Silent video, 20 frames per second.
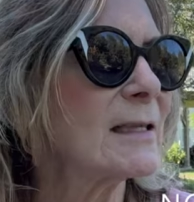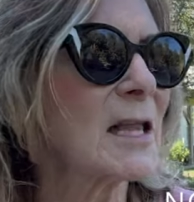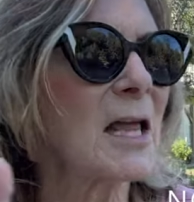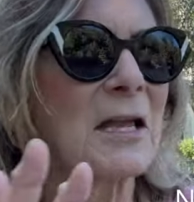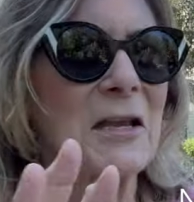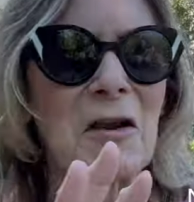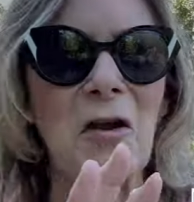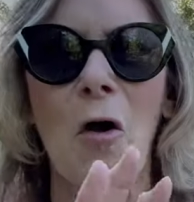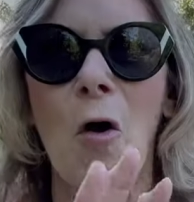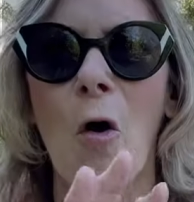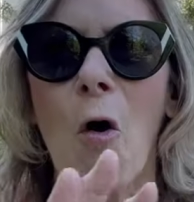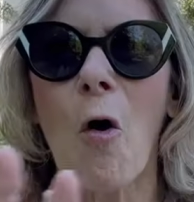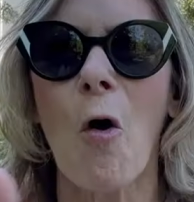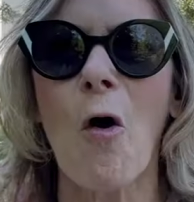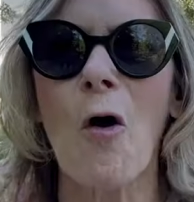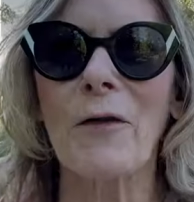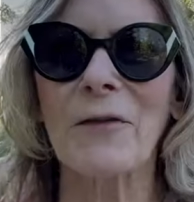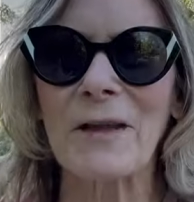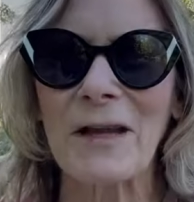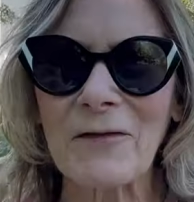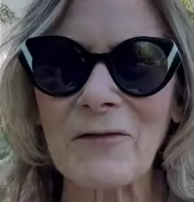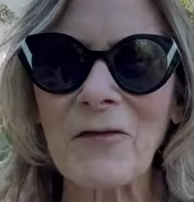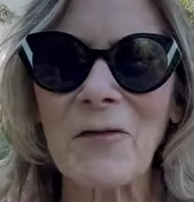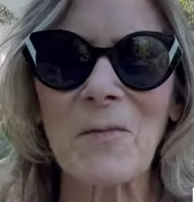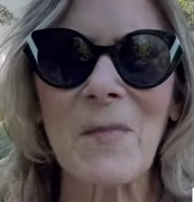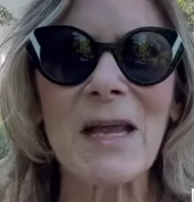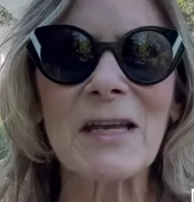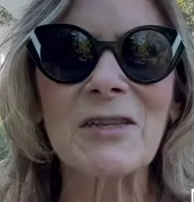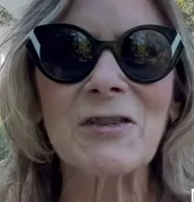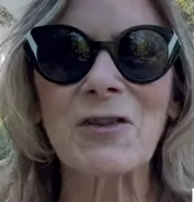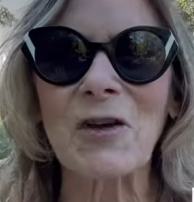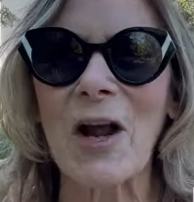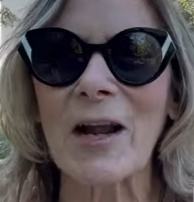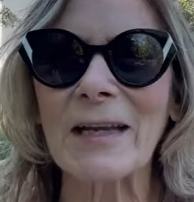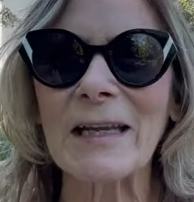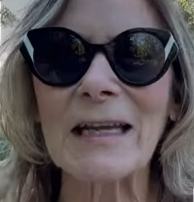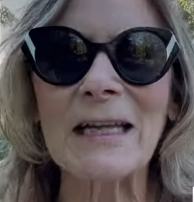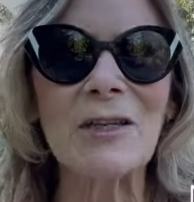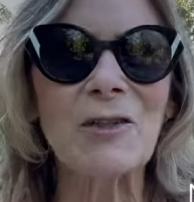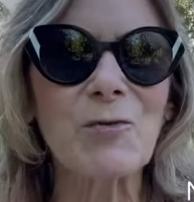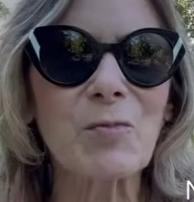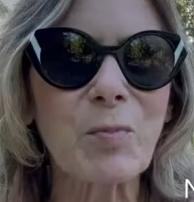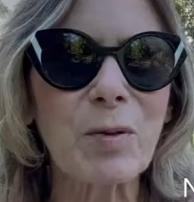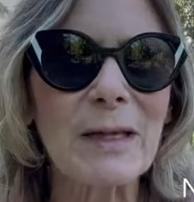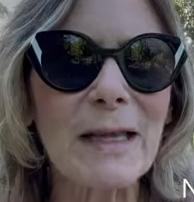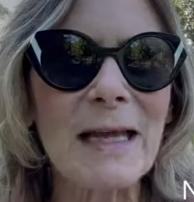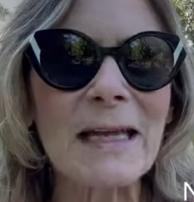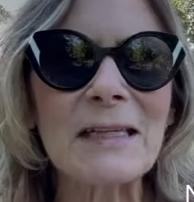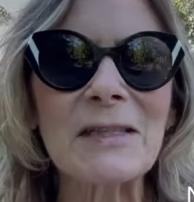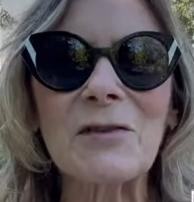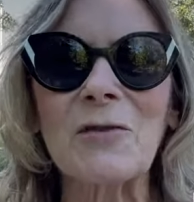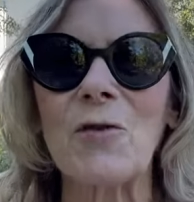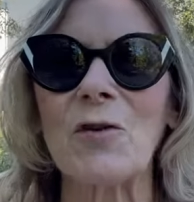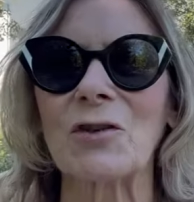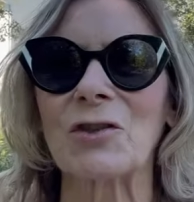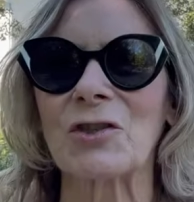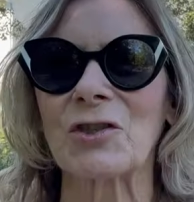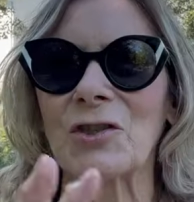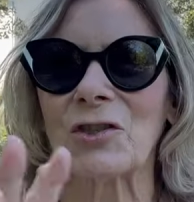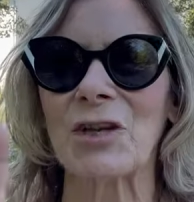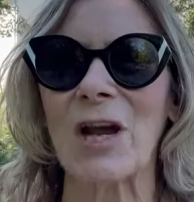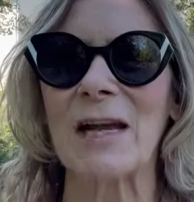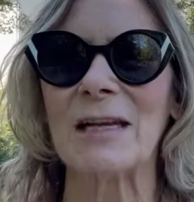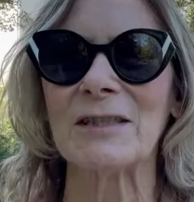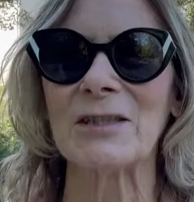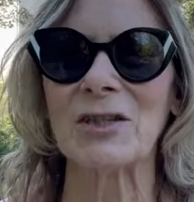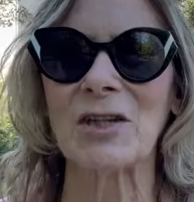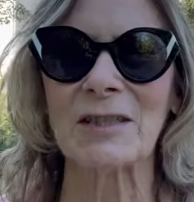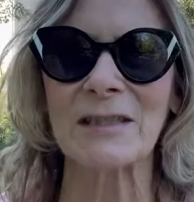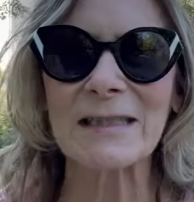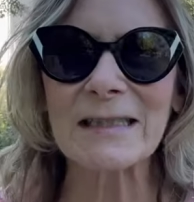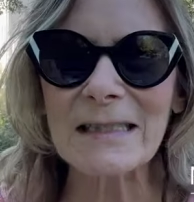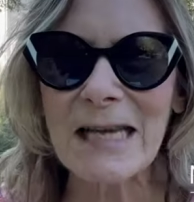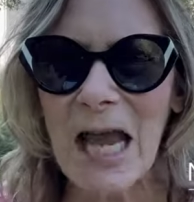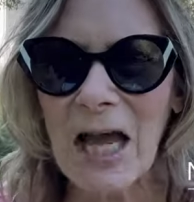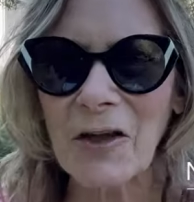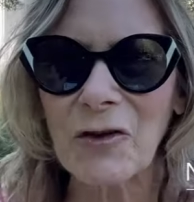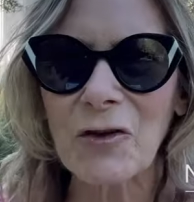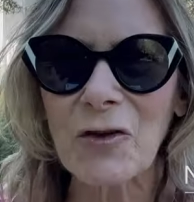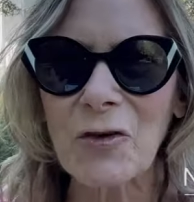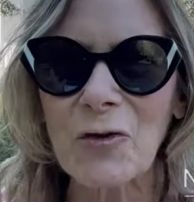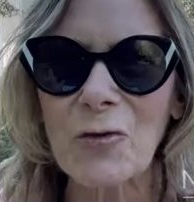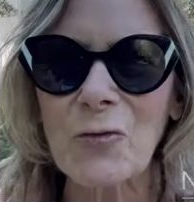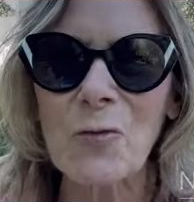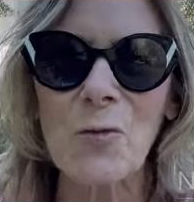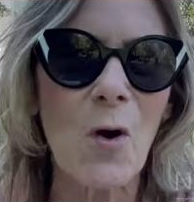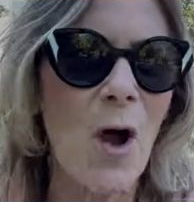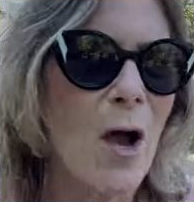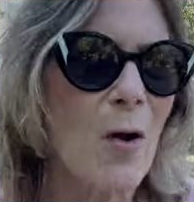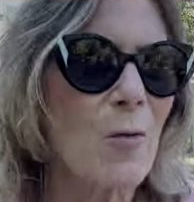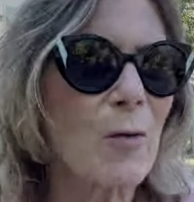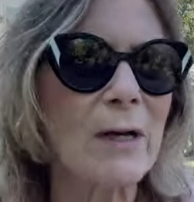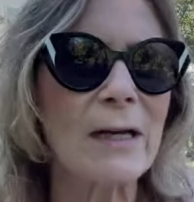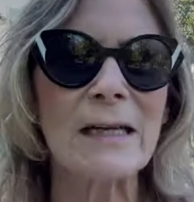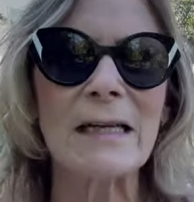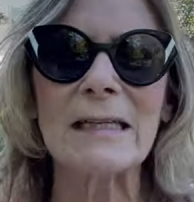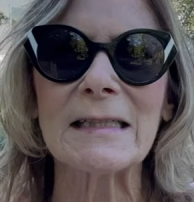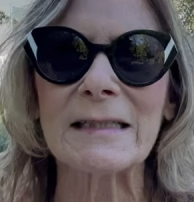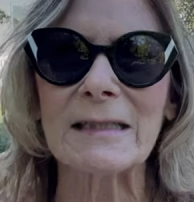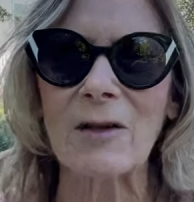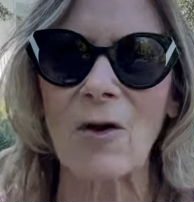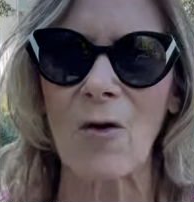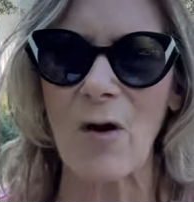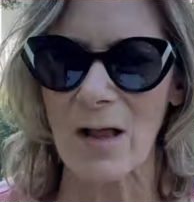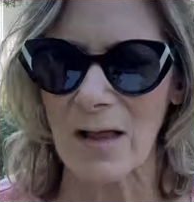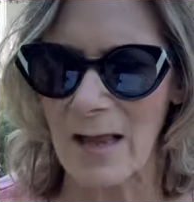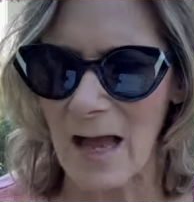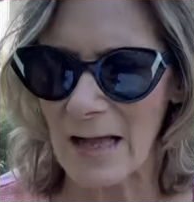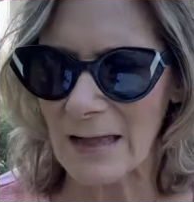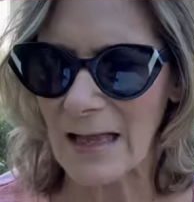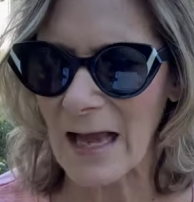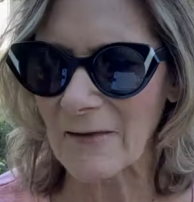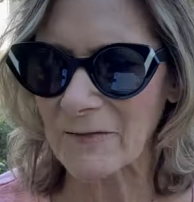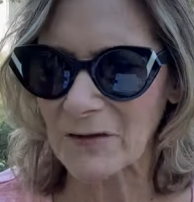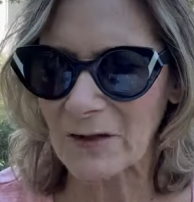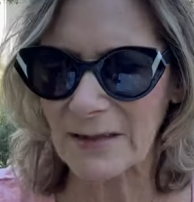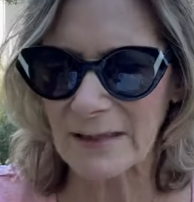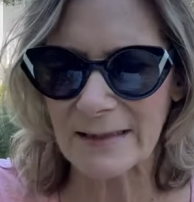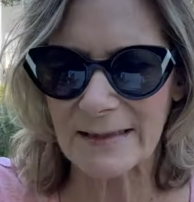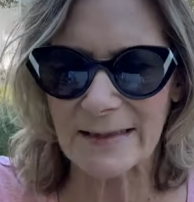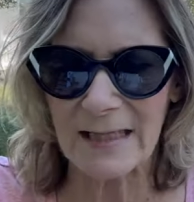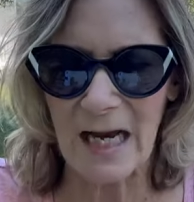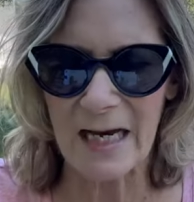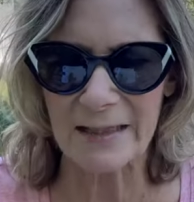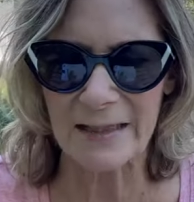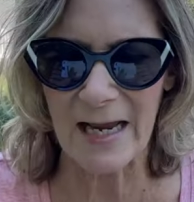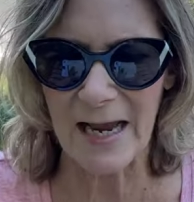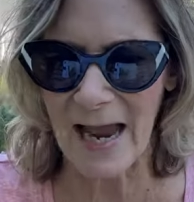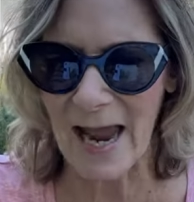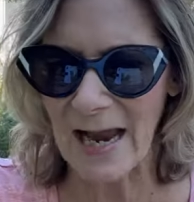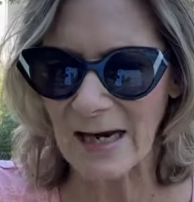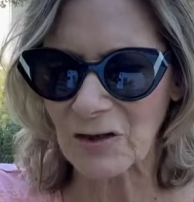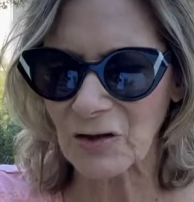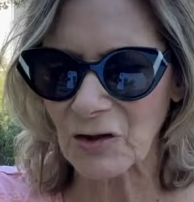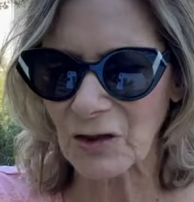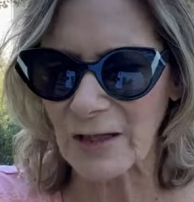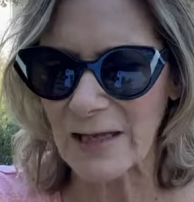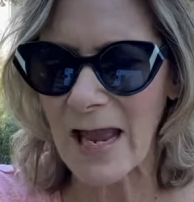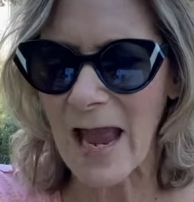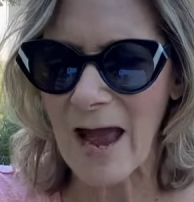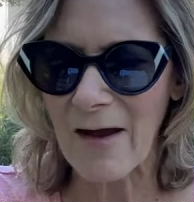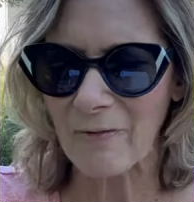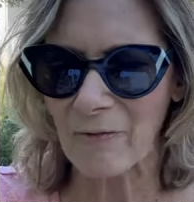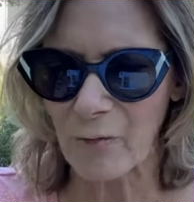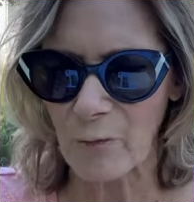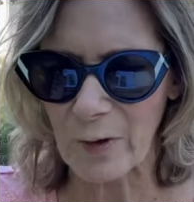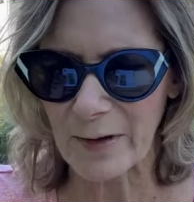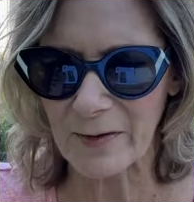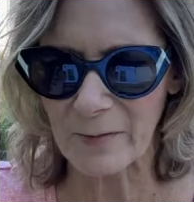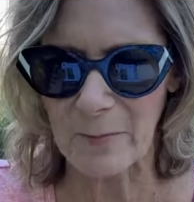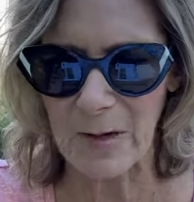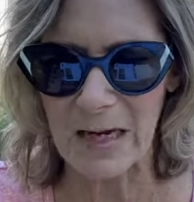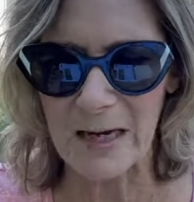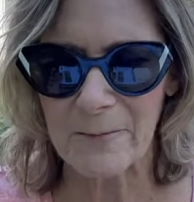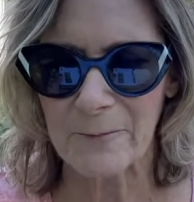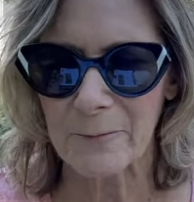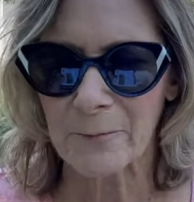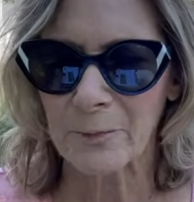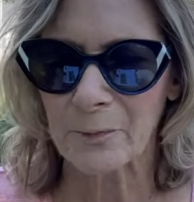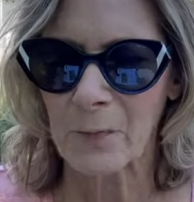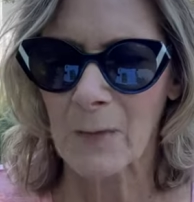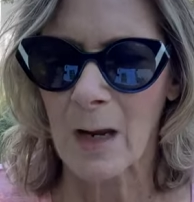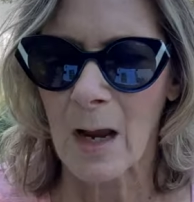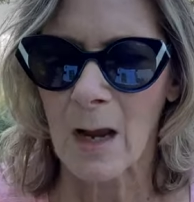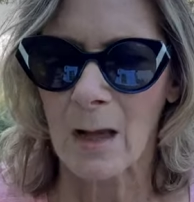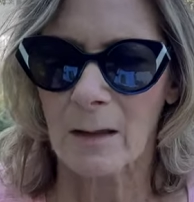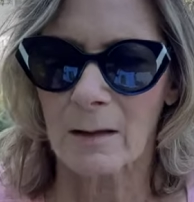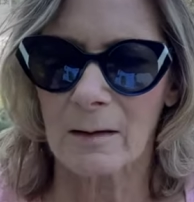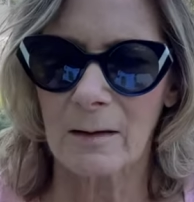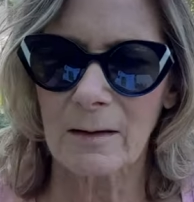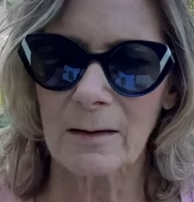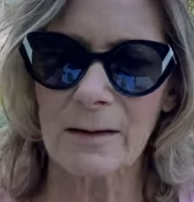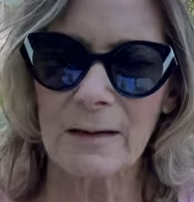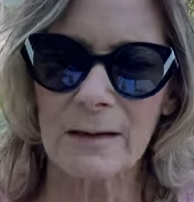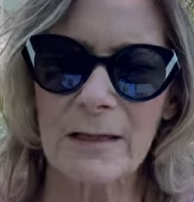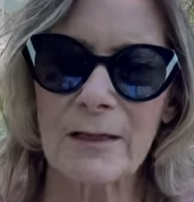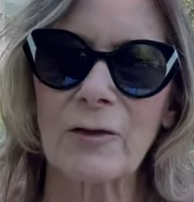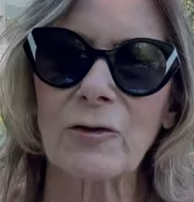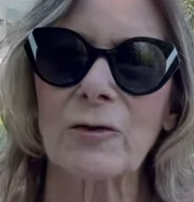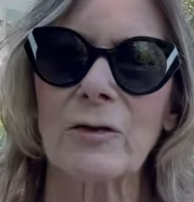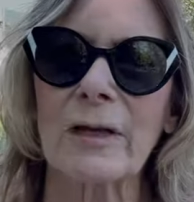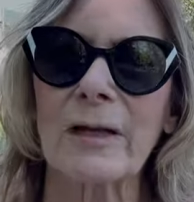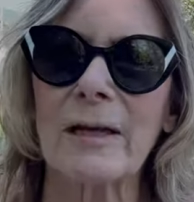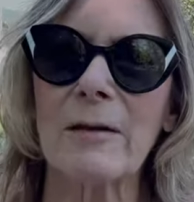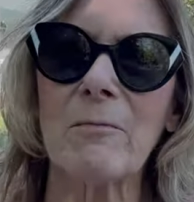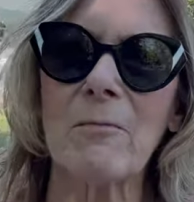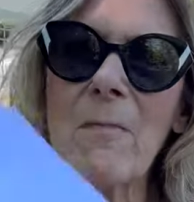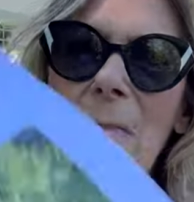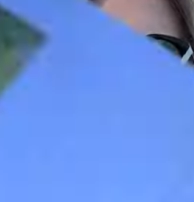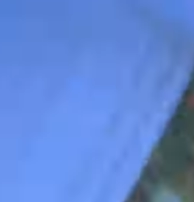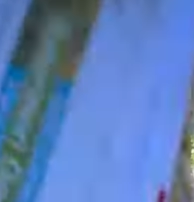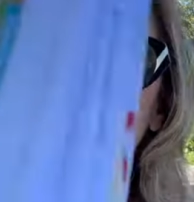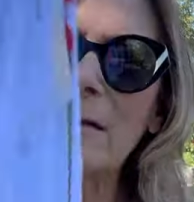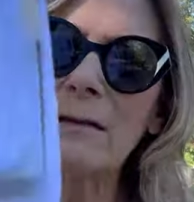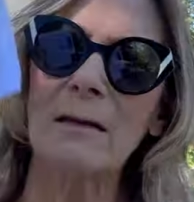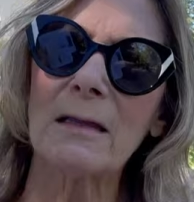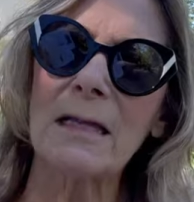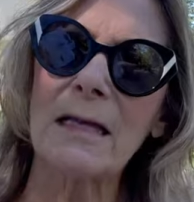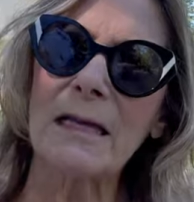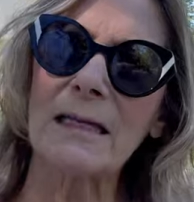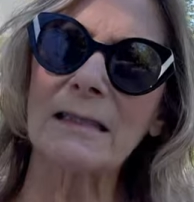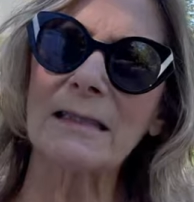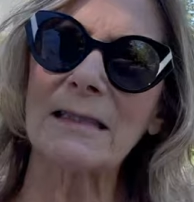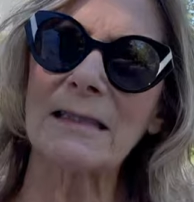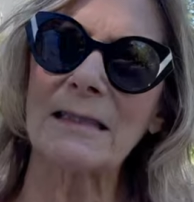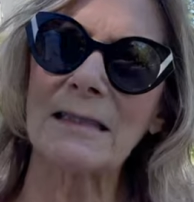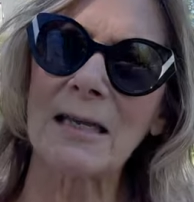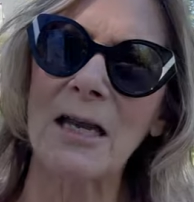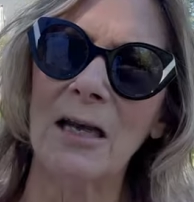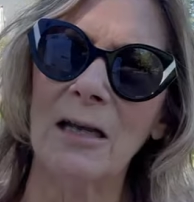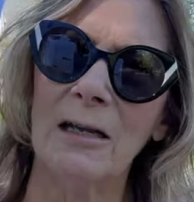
like all the information on each plant or should I just tell you uh, what it is? So I'll, I'll, have to decide. I actually have with me literally my lists.